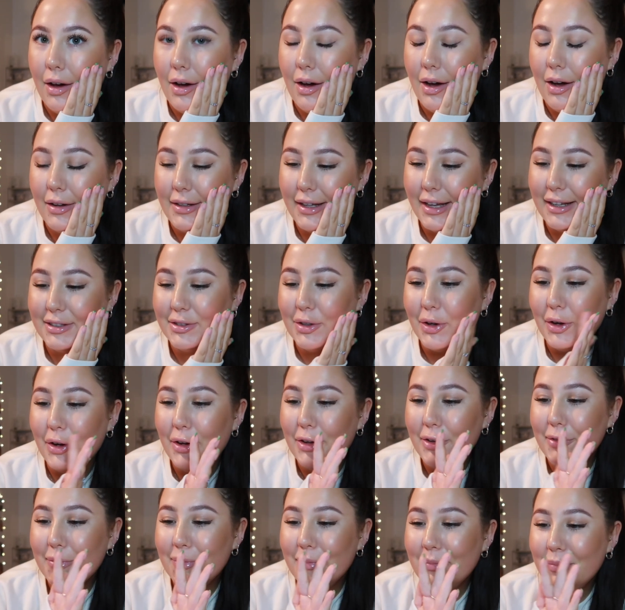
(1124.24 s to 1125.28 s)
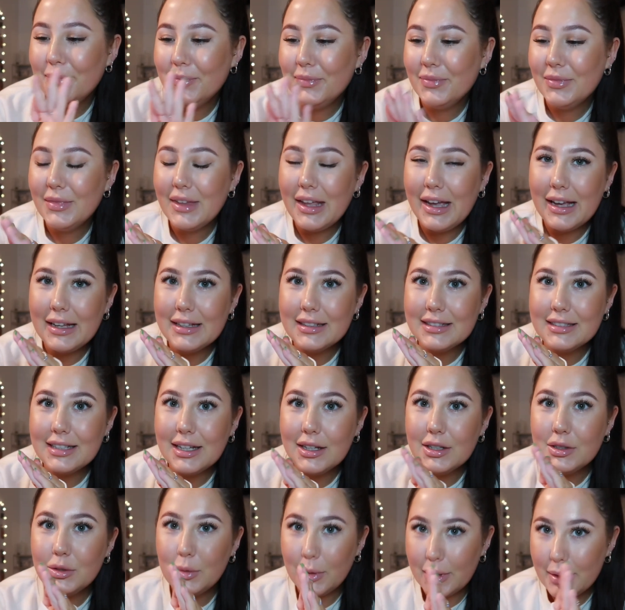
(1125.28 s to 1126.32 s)
Okay, so it's
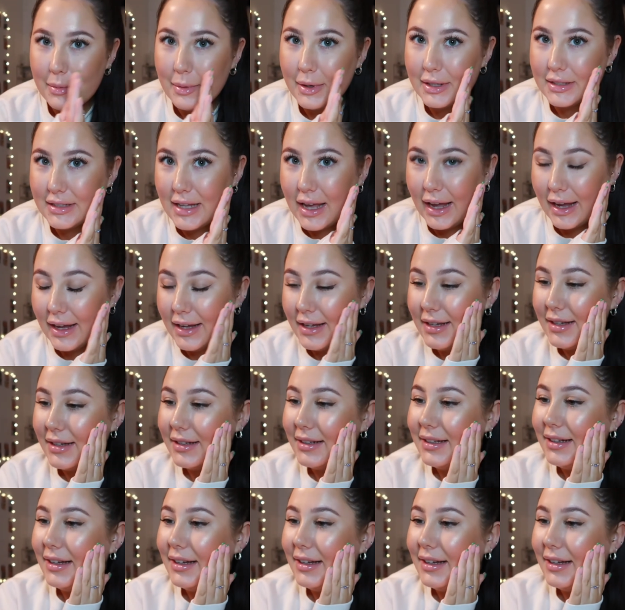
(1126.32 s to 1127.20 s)
8:20.